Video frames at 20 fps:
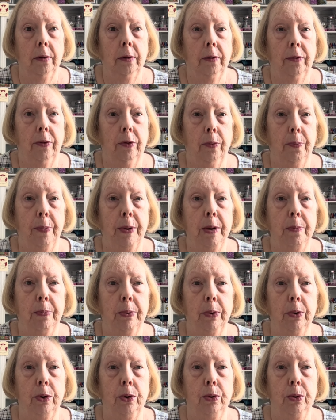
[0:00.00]
for
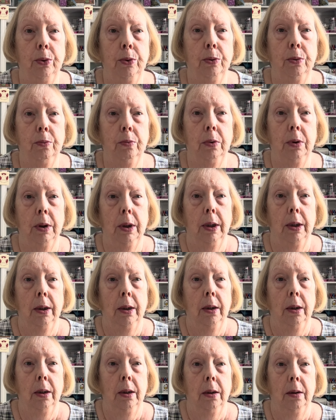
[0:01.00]
people who
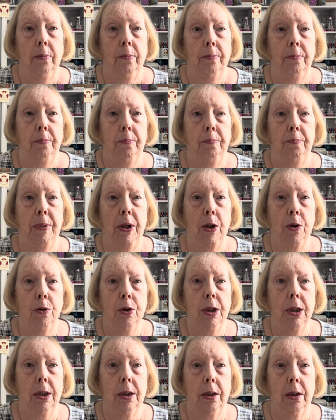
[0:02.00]

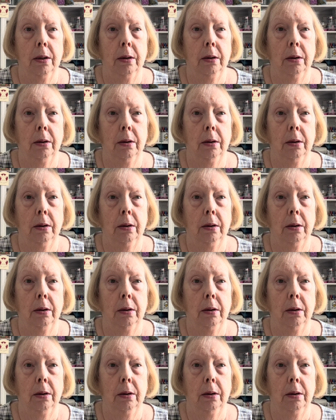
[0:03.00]
post